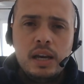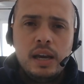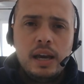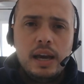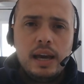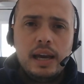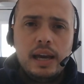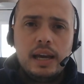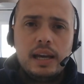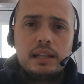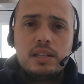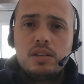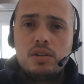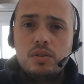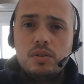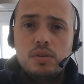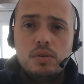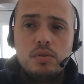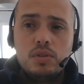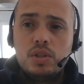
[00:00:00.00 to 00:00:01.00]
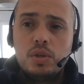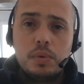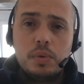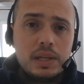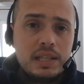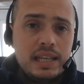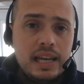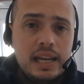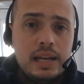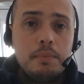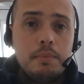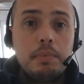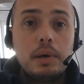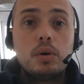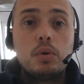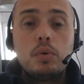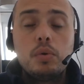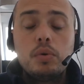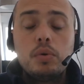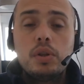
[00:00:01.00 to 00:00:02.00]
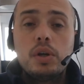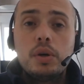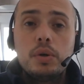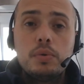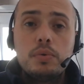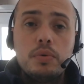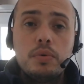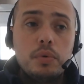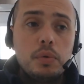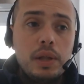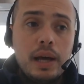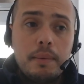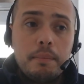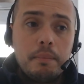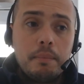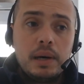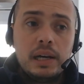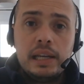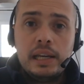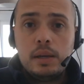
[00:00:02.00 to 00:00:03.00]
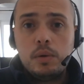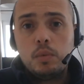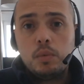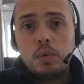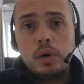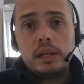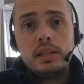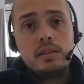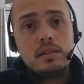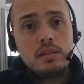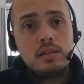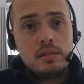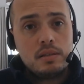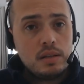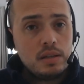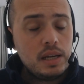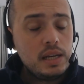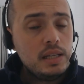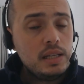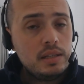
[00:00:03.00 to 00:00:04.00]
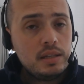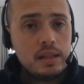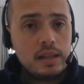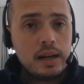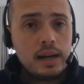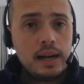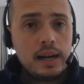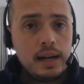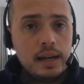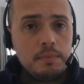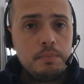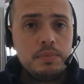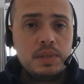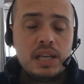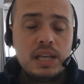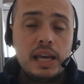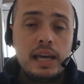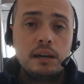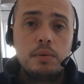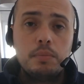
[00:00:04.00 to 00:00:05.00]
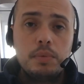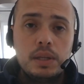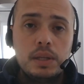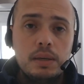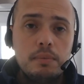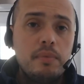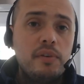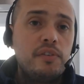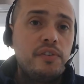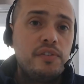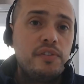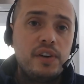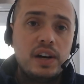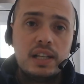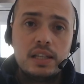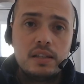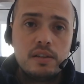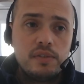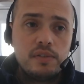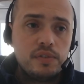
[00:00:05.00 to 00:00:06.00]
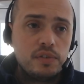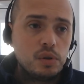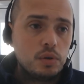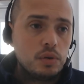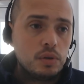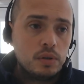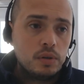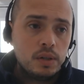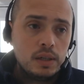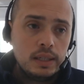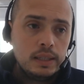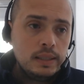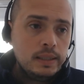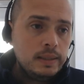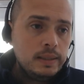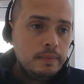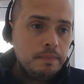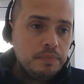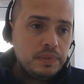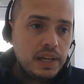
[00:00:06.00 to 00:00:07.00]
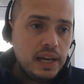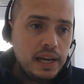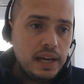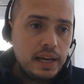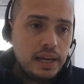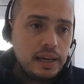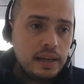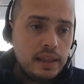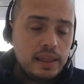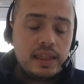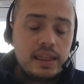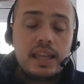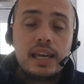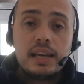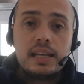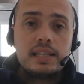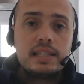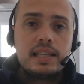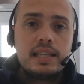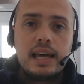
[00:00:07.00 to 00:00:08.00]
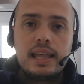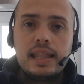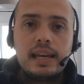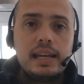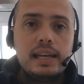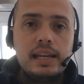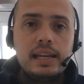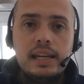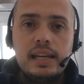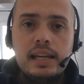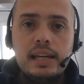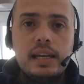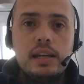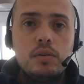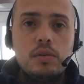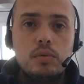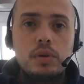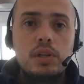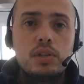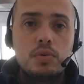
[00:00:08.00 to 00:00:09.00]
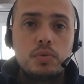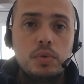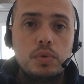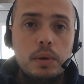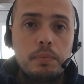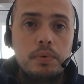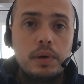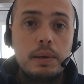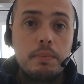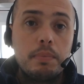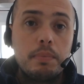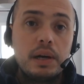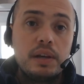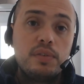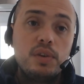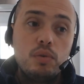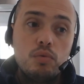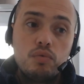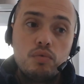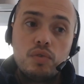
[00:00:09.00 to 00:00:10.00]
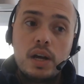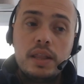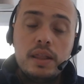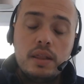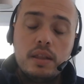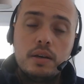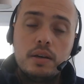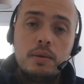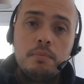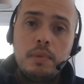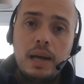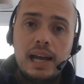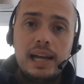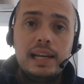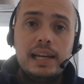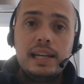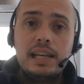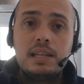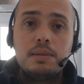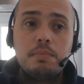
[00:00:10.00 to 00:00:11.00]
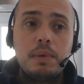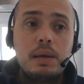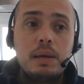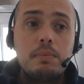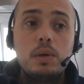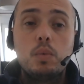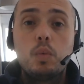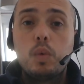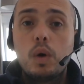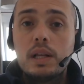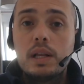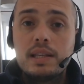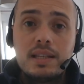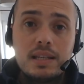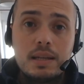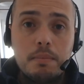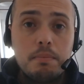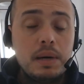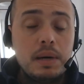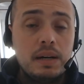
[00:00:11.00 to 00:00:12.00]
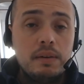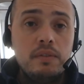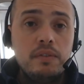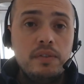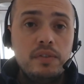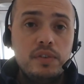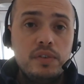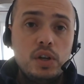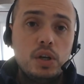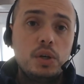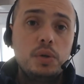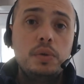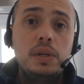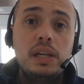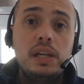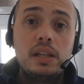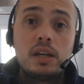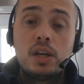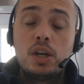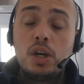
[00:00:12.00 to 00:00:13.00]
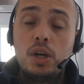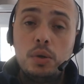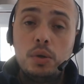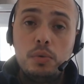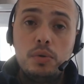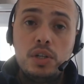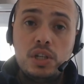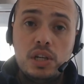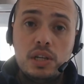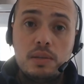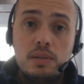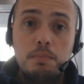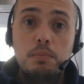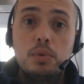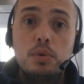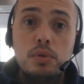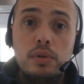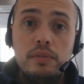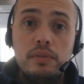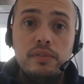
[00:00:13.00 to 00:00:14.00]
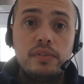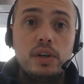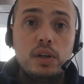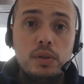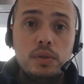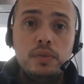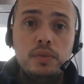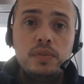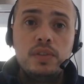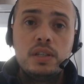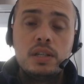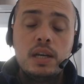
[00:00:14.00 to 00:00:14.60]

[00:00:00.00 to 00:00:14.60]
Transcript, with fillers: Uh, to to attend, but although all that money went into the club to help them fund for uh, things that they need in order to operate. But if you run them at least maybe once a month, not only are the coaches more involved,